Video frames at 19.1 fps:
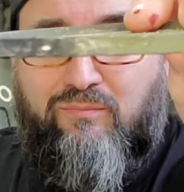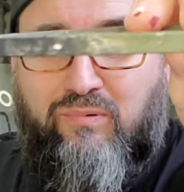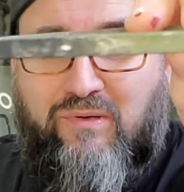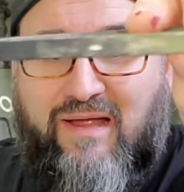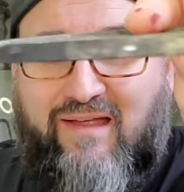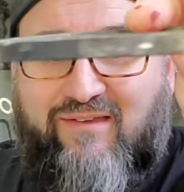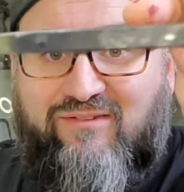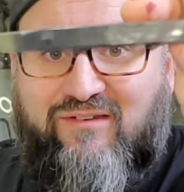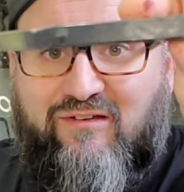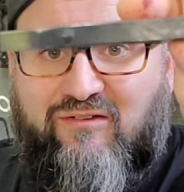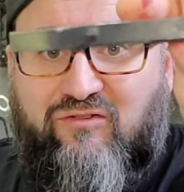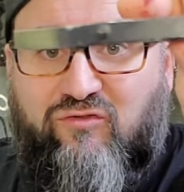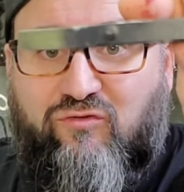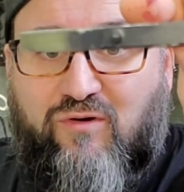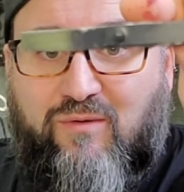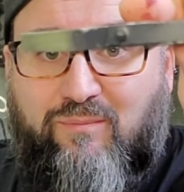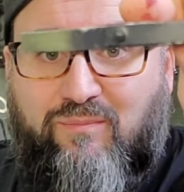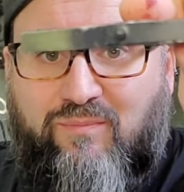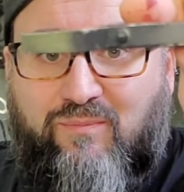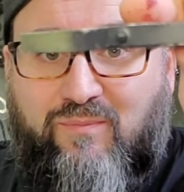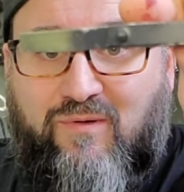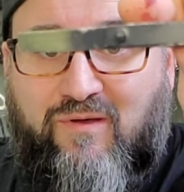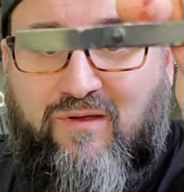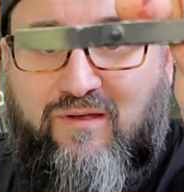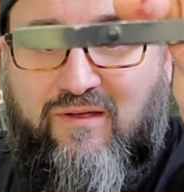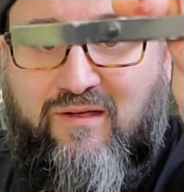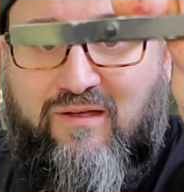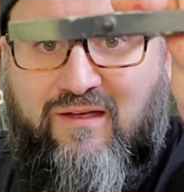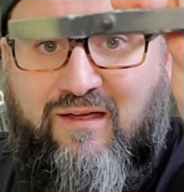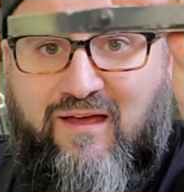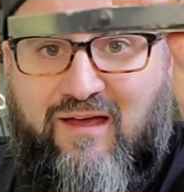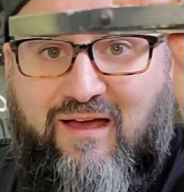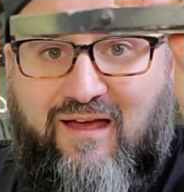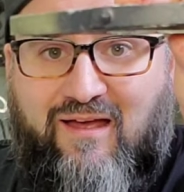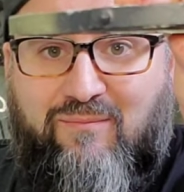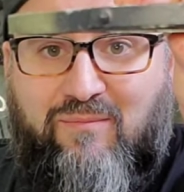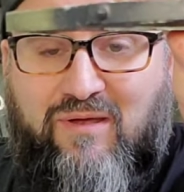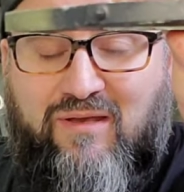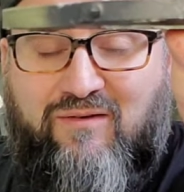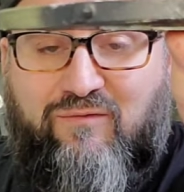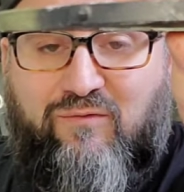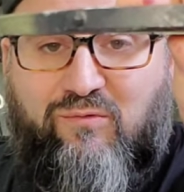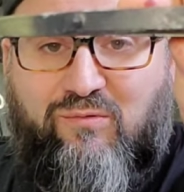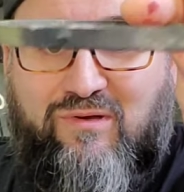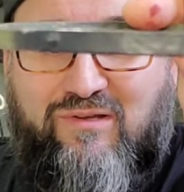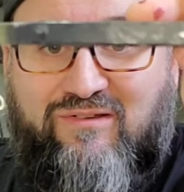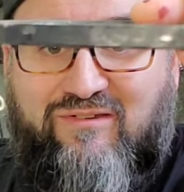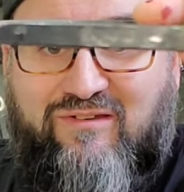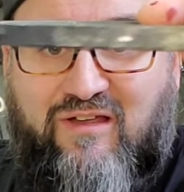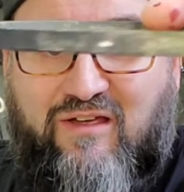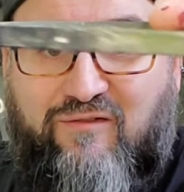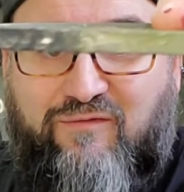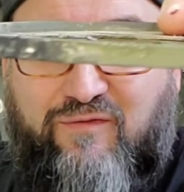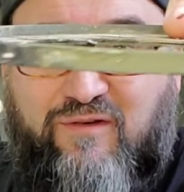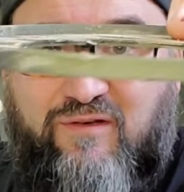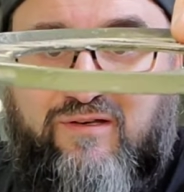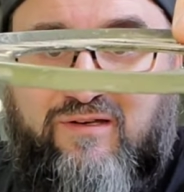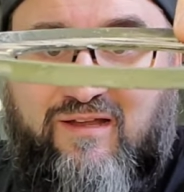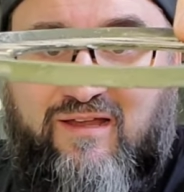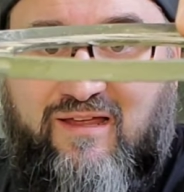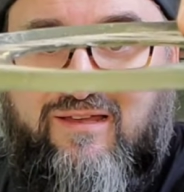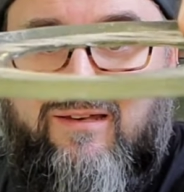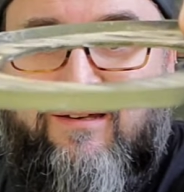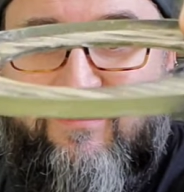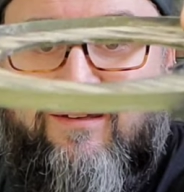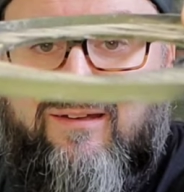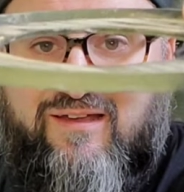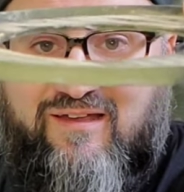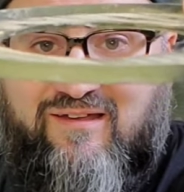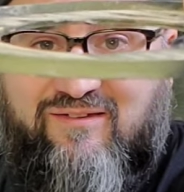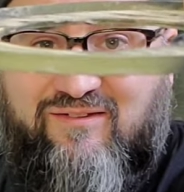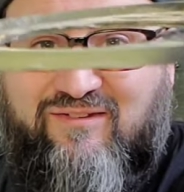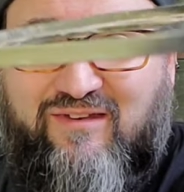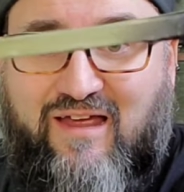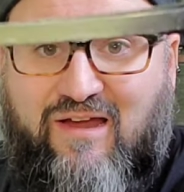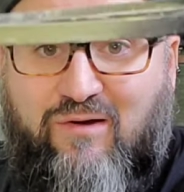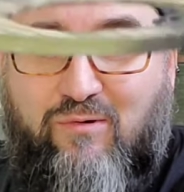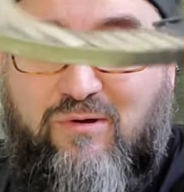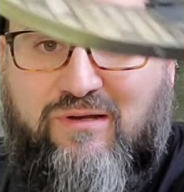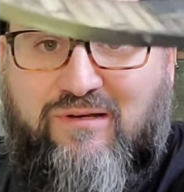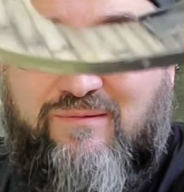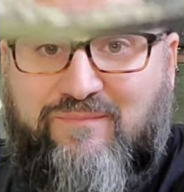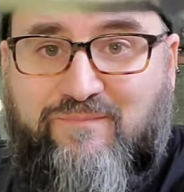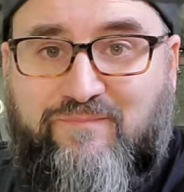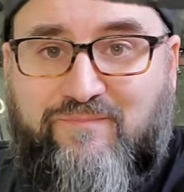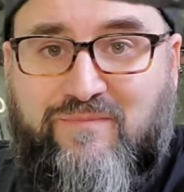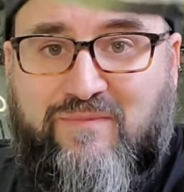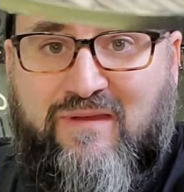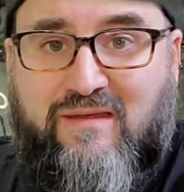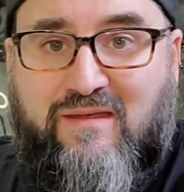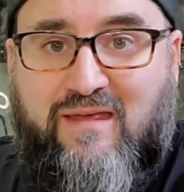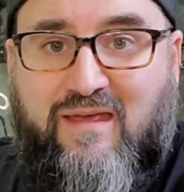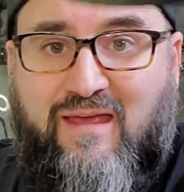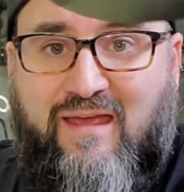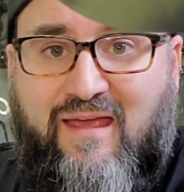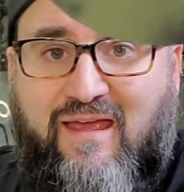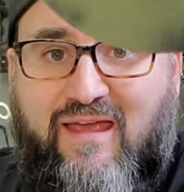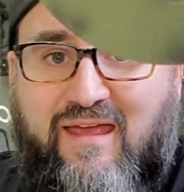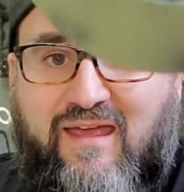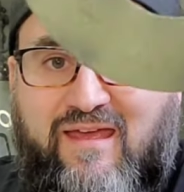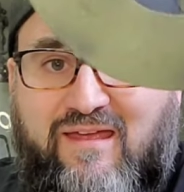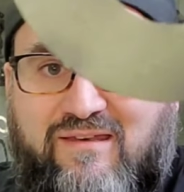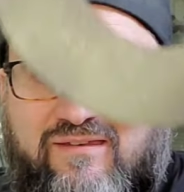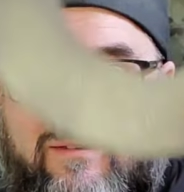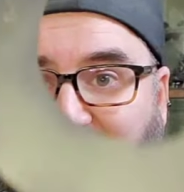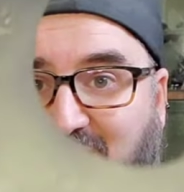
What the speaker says: plastic strip made of green stuff and styrene. And